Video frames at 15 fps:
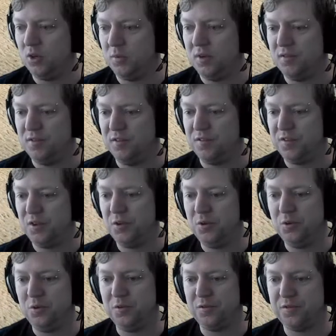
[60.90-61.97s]
bit of a
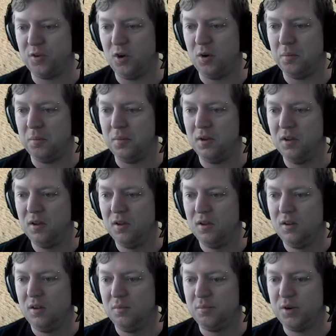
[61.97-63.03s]
view from
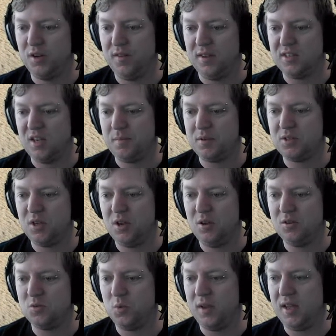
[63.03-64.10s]
previous
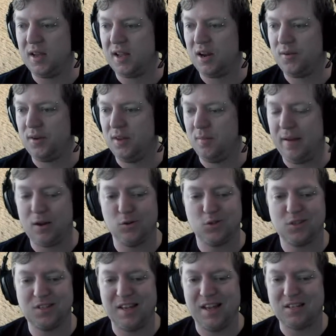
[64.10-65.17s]
episodes. We are currently back on
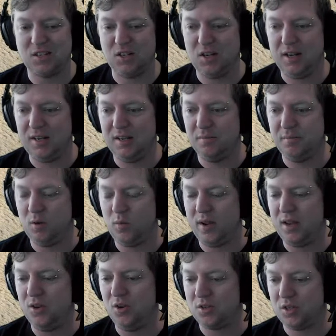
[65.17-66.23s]
Starter Island, but we
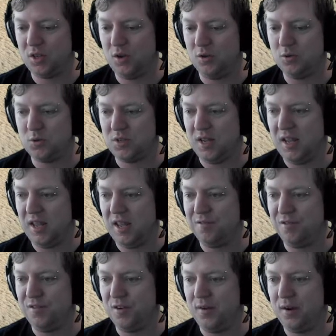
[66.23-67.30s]
are not going to stay here
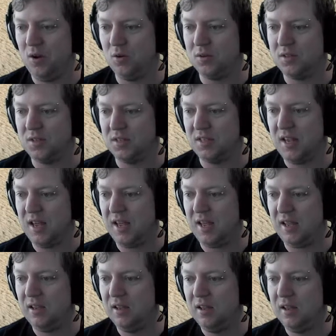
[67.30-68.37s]
for very long
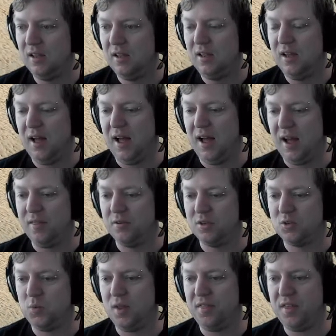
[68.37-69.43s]
today. There
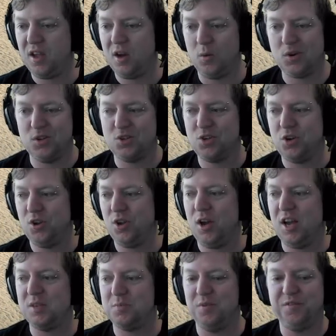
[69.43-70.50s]
is one thing I wanted to show you
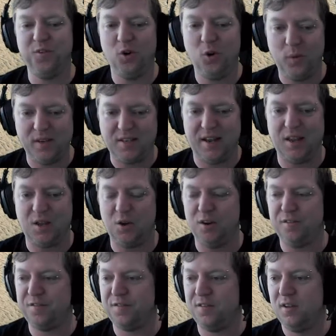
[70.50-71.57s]
guys before we take
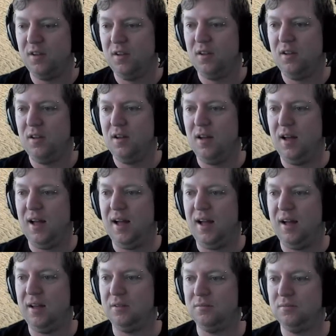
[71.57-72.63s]
off,
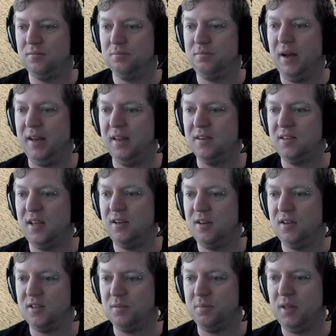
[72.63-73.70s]
pun
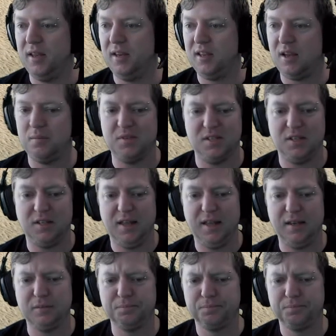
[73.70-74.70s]
intended, as a plane comes into land.